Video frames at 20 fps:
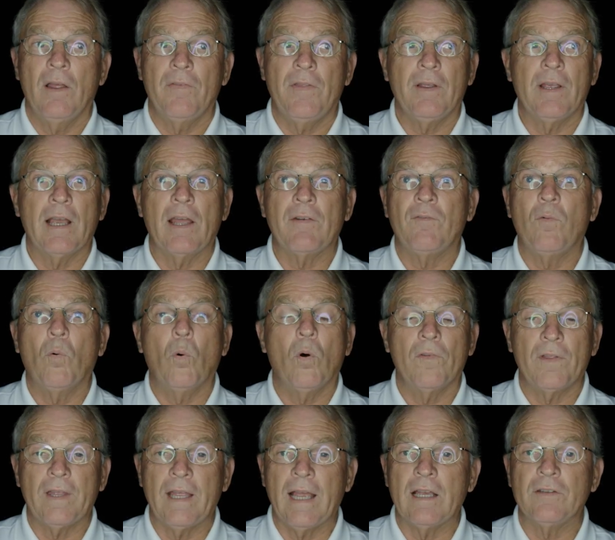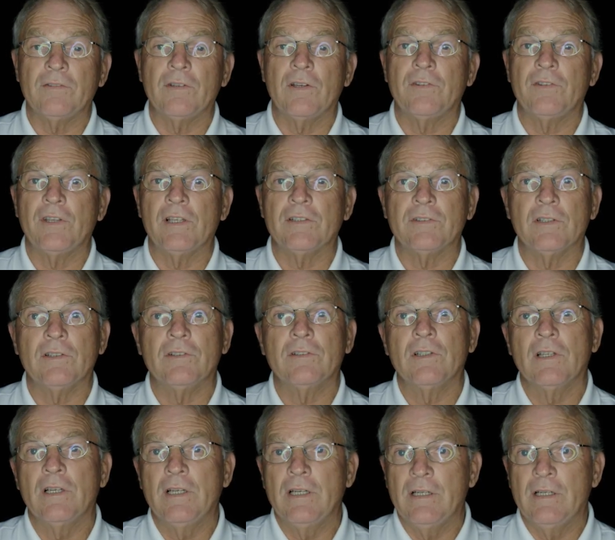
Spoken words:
They got four other guys that are assistants.